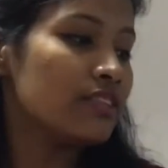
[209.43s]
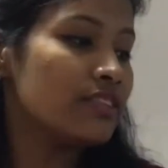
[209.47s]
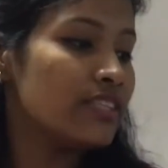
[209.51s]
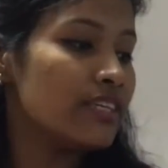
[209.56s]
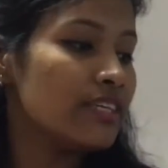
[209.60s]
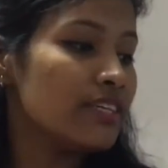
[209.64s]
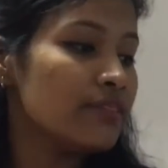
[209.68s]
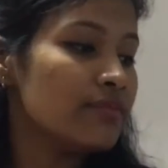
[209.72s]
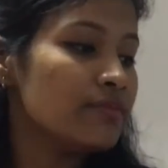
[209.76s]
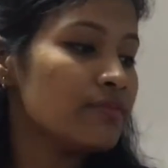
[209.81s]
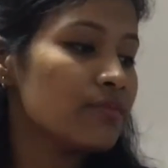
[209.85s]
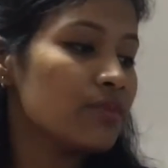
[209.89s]

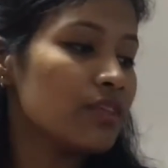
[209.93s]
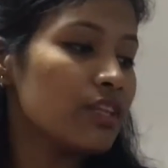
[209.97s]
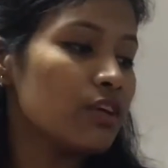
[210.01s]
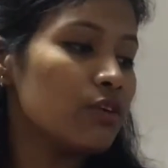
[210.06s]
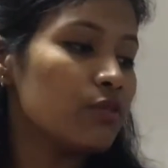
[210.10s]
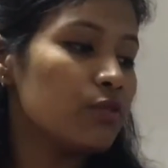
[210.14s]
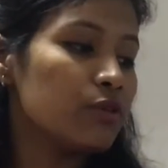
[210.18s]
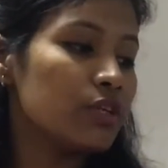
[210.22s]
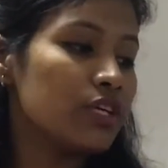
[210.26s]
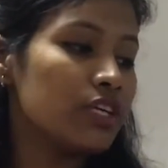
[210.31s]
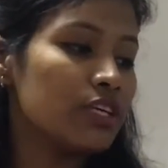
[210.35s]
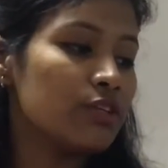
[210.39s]
Then
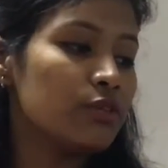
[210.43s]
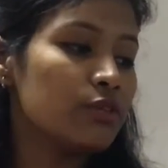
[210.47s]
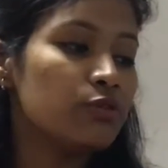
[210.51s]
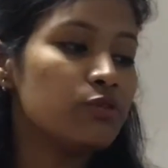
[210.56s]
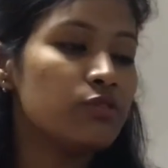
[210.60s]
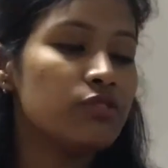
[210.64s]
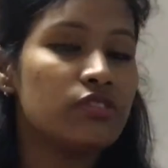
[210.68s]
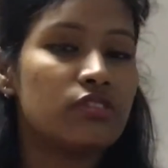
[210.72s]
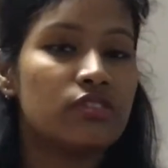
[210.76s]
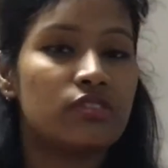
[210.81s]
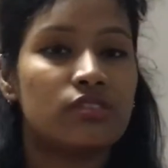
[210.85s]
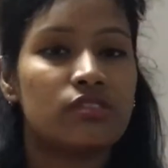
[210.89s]
we
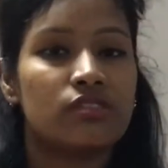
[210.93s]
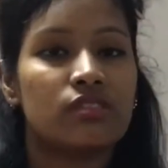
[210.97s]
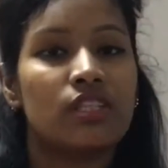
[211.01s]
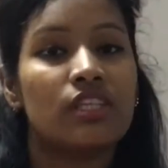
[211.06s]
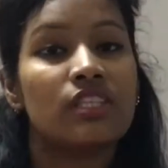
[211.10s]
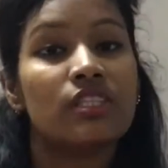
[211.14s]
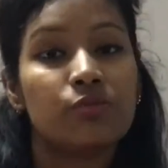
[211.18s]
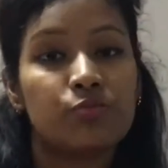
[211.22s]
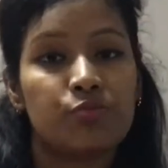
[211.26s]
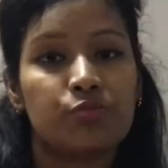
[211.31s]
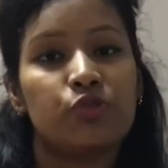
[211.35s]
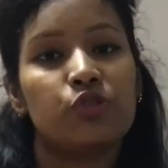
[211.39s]
use
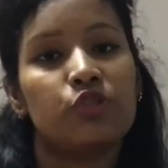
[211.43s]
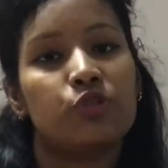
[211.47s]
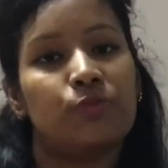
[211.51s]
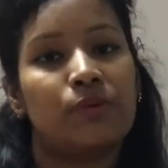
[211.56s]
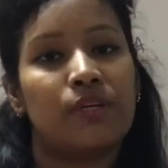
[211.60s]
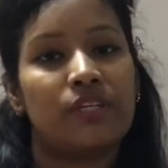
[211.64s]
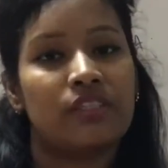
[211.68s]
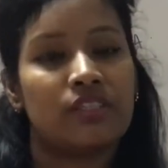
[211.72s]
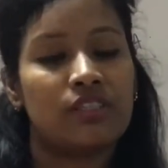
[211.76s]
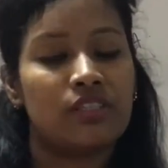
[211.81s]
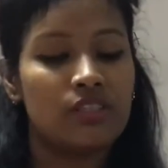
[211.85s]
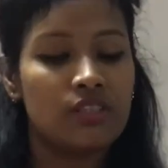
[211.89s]
this push
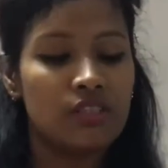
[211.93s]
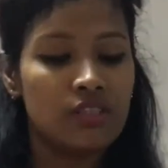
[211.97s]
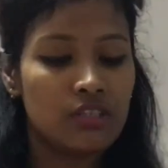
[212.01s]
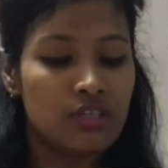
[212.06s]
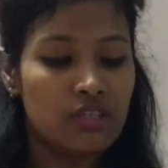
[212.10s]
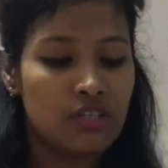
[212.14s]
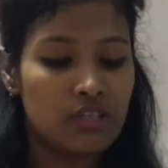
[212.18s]
button